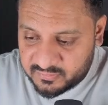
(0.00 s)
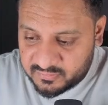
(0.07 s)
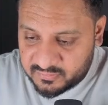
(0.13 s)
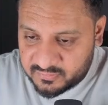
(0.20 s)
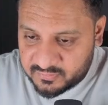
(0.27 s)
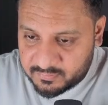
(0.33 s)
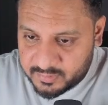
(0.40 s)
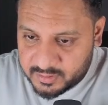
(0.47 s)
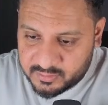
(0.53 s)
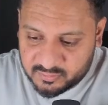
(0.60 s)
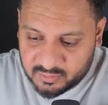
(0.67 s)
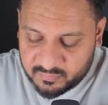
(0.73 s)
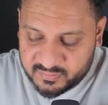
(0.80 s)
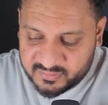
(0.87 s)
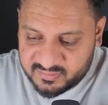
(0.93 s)
because
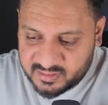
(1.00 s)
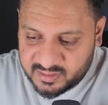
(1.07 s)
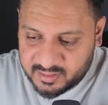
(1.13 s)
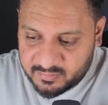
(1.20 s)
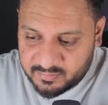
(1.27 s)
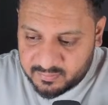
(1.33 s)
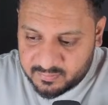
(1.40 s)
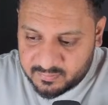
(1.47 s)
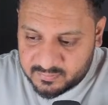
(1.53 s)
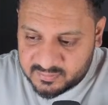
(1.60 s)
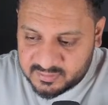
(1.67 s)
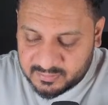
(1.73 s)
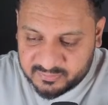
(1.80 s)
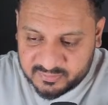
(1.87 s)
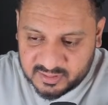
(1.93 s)
obviously
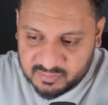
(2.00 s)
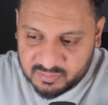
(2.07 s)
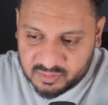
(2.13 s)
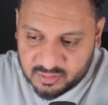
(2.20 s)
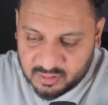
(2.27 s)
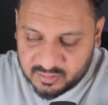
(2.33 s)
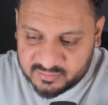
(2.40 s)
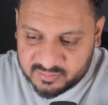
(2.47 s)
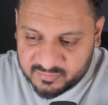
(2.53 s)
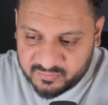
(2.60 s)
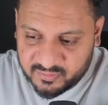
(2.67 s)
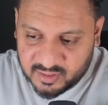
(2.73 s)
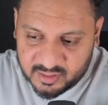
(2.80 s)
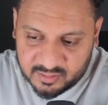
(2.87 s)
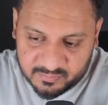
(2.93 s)
subsidy would cause the
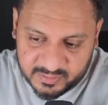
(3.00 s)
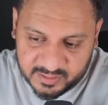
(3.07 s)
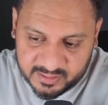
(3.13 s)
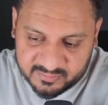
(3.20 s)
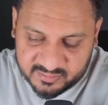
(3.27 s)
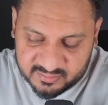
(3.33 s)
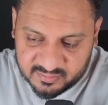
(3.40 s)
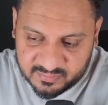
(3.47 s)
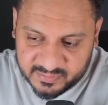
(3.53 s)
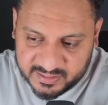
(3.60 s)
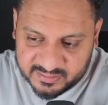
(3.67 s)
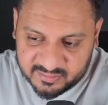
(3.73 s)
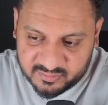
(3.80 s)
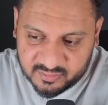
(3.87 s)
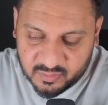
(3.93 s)
fall in price, and the price
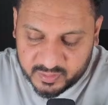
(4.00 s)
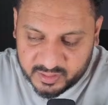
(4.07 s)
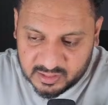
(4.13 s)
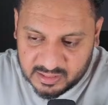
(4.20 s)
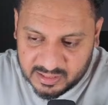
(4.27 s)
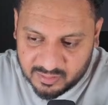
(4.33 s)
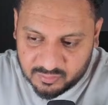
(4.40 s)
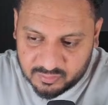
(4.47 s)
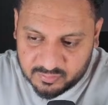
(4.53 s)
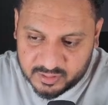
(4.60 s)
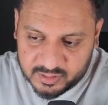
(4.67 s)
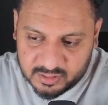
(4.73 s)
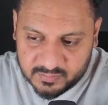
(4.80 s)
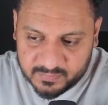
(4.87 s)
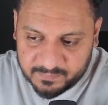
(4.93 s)
is going down,
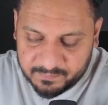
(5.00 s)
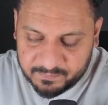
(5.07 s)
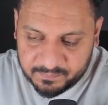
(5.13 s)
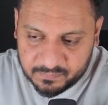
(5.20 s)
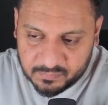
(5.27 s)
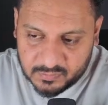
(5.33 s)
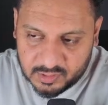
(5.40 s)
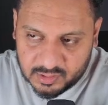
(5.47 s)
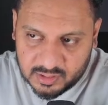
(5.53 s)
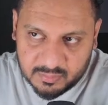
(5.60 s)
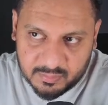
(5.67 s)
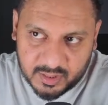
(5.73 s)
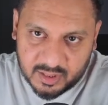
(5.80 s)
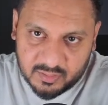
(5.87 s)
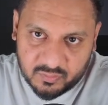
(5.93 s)
but
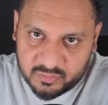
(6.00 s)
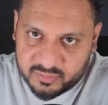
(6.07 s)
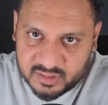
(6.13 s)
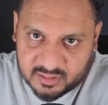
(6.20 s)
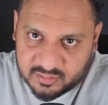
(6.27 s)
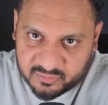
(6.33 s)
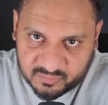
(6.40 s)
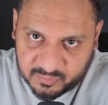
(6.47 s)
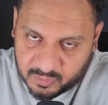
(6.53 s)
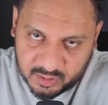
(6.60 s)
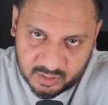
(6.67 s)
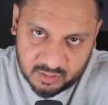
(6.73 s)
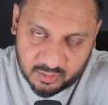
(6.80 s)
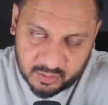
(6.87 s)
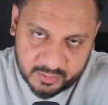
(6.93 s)
demand won't really respond a
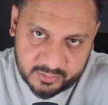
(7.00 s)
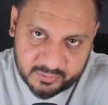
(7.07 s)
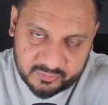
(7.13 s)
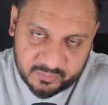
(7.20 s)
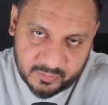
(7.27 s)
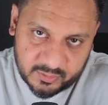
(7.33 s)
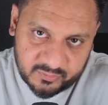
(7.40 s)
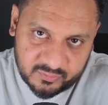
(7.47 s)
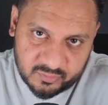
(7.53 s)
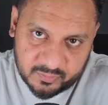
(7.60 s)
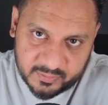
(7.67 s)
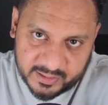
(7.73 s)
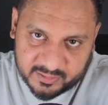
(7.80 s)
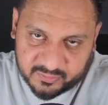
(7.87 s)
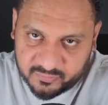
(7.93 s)
lot in response to
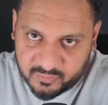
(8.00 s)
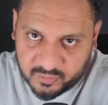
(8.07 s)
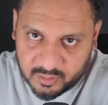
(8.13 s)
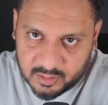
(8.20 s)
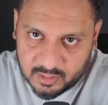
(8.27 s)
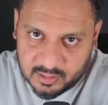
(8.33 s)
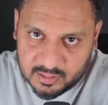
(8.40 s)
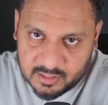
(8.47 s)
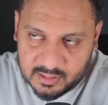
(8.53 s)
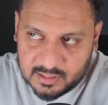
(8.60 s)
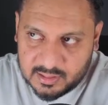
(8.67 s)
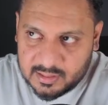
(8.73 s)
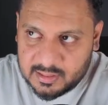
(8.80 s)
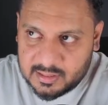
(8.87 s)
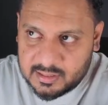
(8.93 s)
price fall.
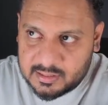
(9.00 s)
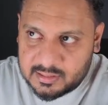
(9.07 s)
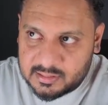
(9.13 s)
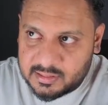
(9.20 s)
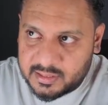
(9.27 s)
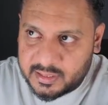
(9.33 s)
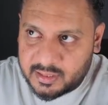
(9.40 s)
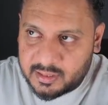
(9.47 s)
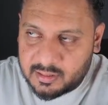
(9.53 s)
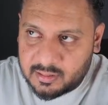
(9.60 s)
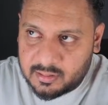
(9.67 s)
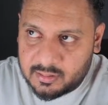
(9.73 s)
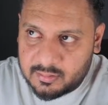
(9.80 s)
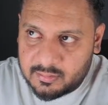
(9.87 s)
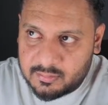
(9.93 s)
Then
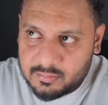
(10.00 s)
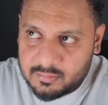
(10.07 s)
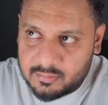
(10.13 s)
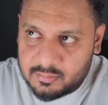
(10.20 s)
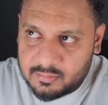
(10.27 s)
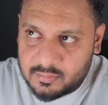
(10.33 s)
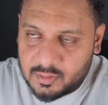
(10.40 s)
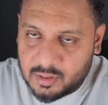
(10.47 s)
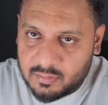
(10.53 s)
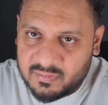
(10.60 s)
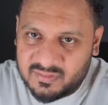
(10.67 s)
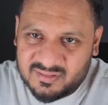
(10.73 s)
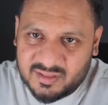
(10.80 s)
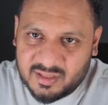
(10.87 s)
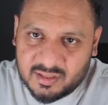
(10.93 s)

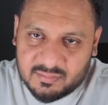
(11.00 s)
obviously